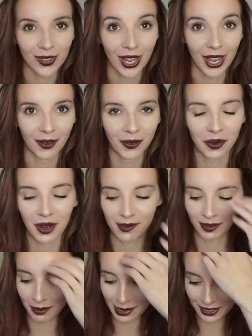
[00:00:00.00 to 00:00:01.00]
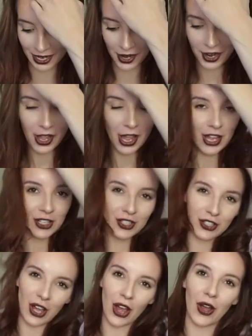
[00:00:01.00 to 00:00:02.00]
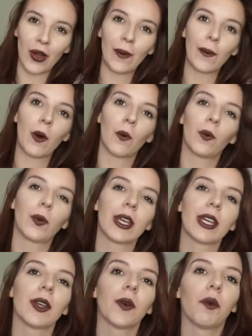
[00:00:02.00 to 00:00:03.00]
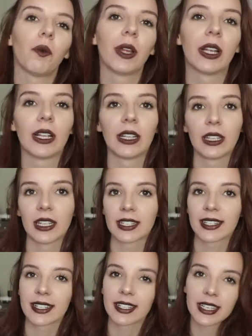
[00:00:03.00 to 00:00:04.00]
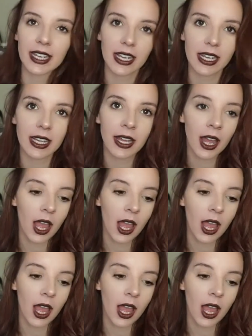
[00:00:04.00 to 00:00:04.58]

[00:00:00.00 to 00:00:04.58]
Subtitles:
I don't know how I feel about that. So we will see.